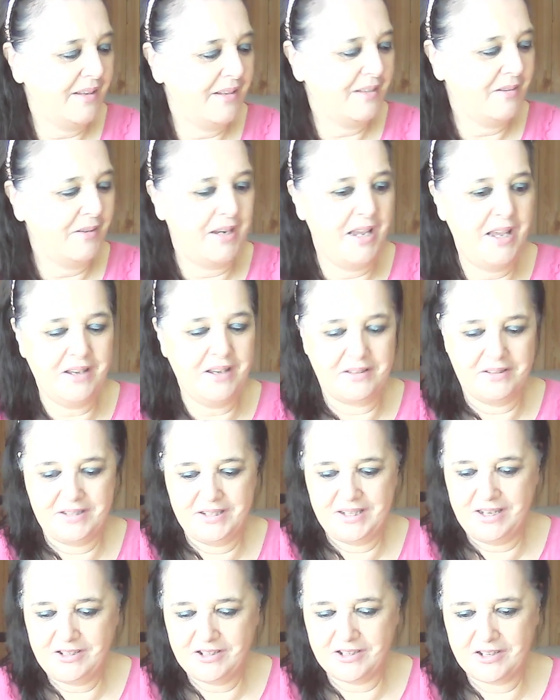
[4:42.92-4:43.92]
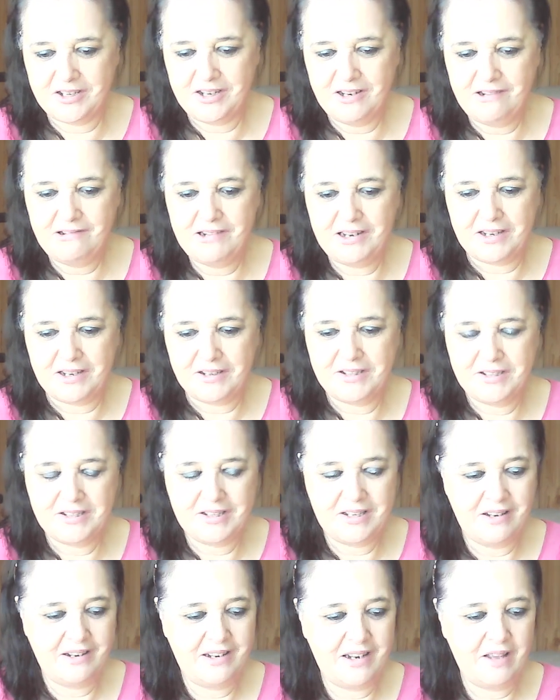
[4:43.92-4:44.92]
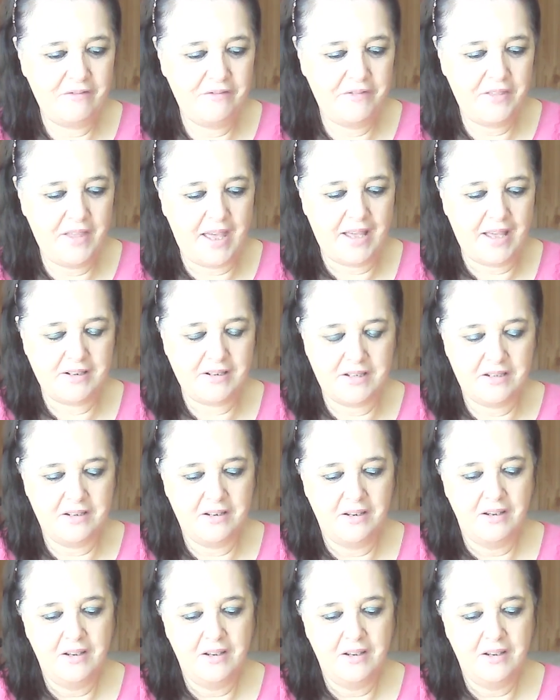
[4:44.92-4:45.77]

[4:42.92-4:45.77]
yeah, Sagittarius, love that.